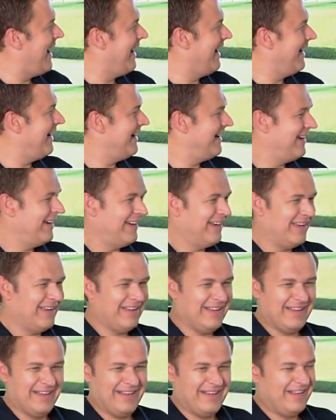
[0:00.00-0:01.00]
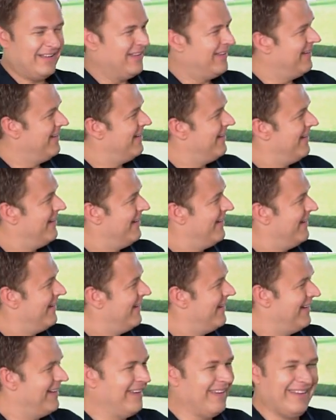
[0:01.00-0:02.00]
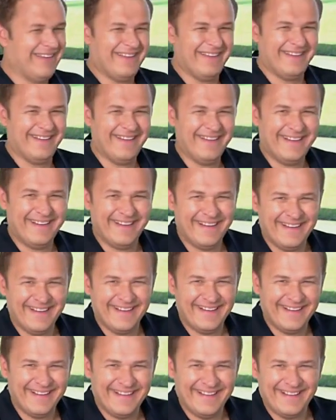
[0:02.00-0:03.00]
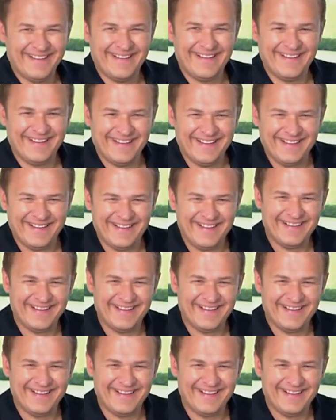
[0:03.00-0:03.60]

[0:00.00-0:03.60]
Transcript: This person isn't speaking.